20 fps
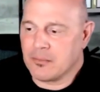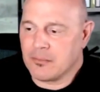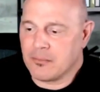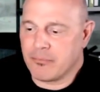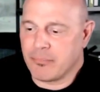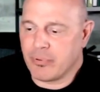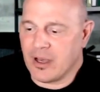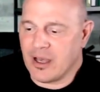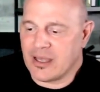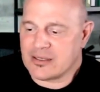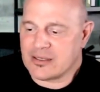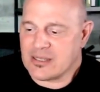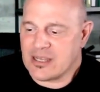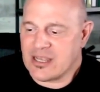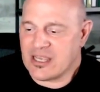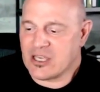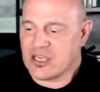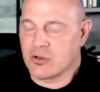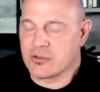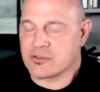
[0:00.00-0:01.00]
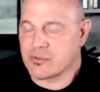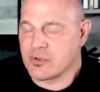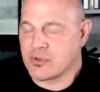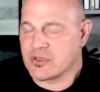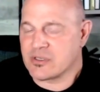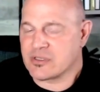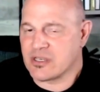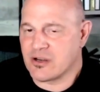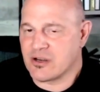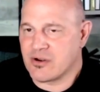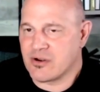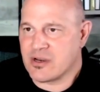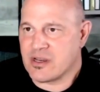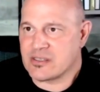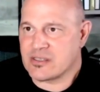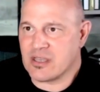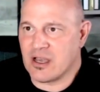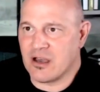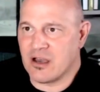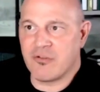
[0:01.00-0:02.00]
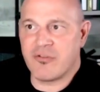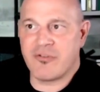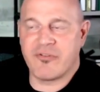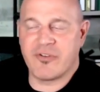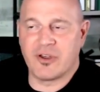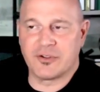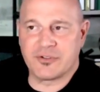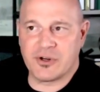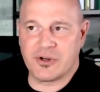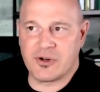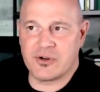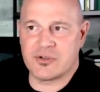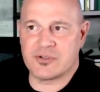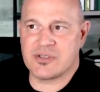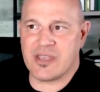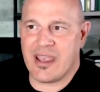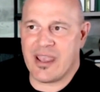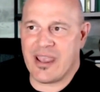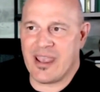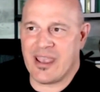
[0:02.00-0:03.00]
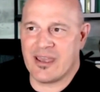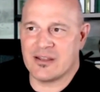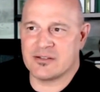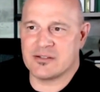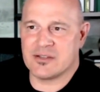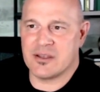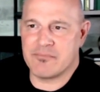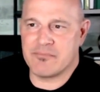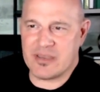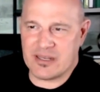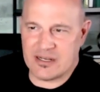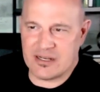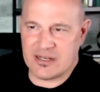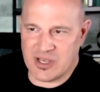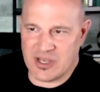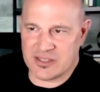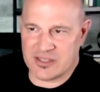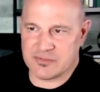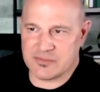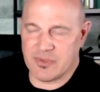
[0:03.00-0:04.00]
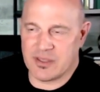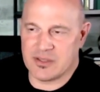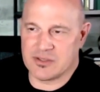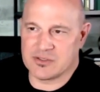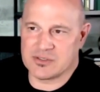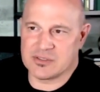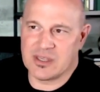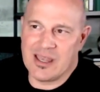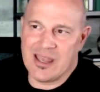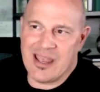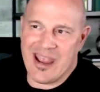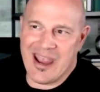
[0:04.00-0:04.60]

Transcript: But it goes through a series of filters and bid adjustments